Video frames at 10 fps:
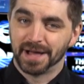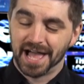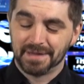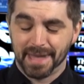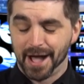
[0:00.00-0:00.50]

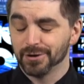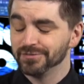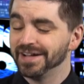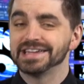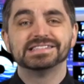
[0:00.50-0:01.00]
I'm out
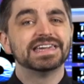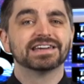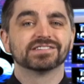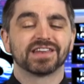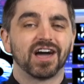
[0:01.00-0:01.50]
of
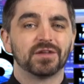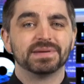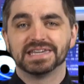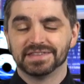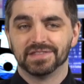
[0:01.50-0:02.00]
ideas on how to
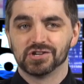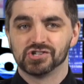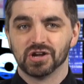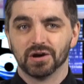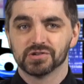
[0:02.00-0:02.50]
begin this
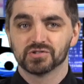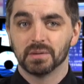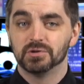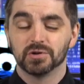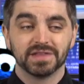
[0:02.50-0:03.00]
show, so
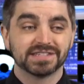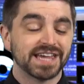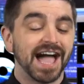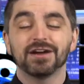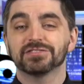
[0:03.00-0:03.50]
I'm doing the
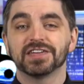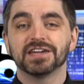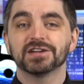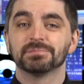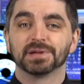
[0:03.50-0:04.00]
entire
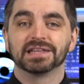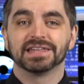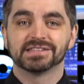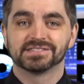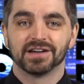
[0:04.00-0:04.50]
thing
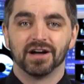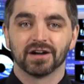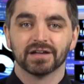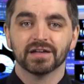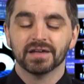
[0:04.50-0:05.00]
completely in song.